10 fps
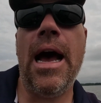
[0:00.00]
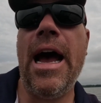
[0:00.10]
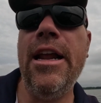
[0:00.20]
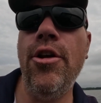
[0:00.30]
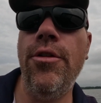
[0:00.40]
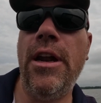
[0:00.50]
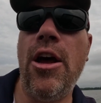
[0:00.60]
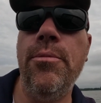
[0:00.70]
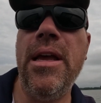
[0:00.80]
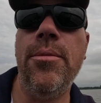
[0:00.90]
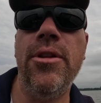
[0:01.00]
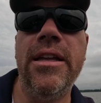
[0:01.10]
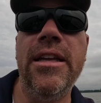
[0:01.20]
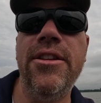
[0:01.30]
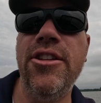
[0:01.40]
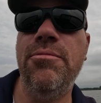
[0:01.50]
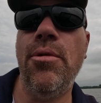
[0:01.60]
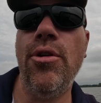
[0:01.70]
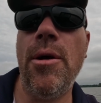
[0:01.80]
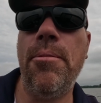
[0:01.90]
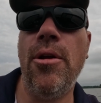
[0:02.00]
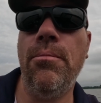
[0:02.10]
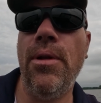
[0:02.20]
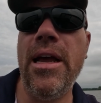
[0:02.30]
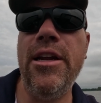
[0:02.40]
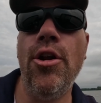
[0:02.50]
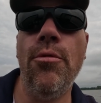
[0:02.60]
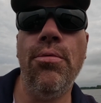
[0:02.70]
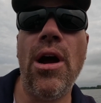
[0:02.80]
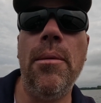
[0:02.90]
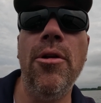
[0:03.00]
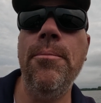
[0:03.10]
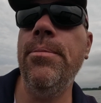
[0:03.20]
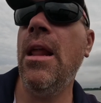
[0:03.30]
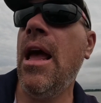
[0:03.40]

I know that I'll be able to get this boat up on plane no problem.